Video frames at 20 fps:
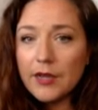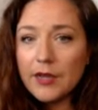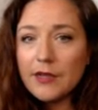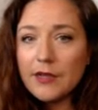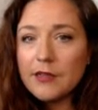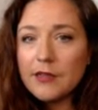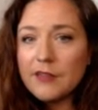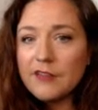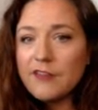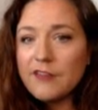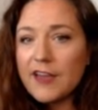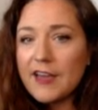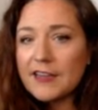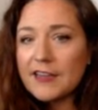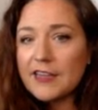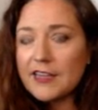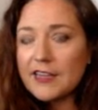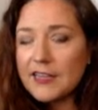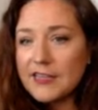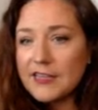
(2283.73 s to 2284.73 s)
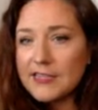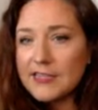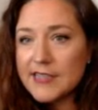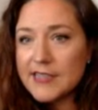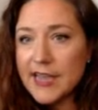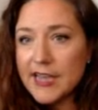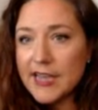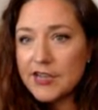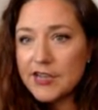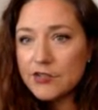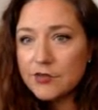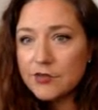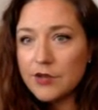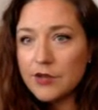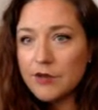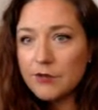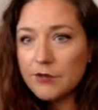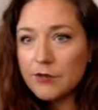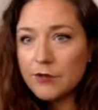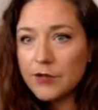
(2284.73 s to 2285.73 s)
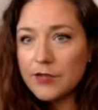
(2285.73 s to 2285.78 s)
the fact that he has H in front,